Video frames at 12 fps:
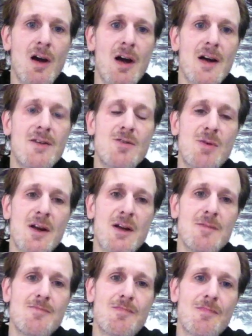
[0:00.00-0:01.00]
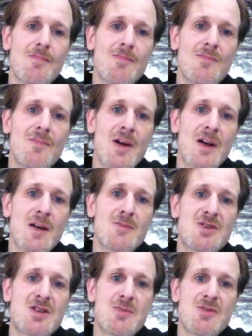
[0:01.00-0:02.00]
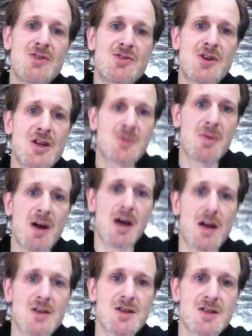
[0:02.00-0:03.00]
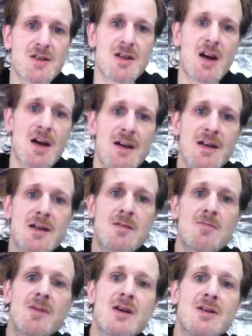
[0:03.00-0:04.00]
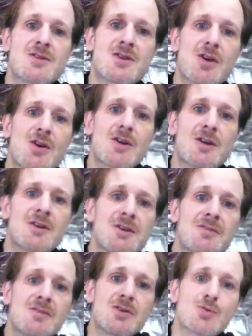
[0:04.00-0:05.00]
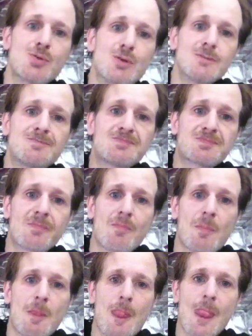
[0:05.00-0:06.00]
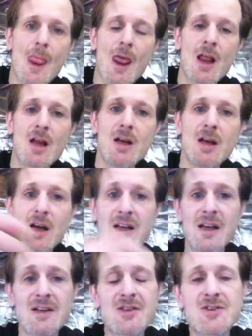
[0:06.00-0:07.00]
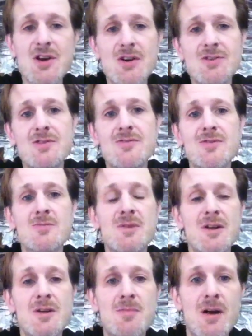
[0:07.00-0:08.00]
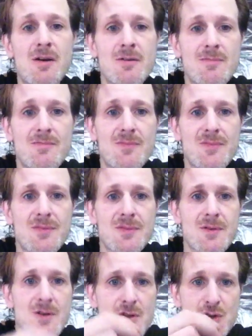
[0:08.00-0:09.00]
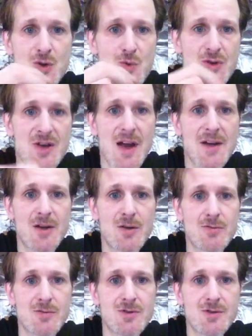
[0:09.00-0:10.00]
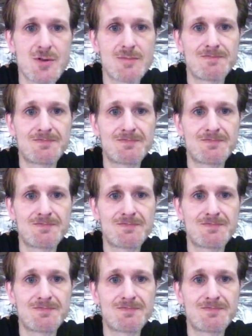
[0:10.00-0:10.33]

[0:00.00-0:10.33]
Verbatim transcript: Hi, everybody. My name is Timothy Trespas, and I am a targeted individual. I'd like to talk to you for a minute about suicide notes.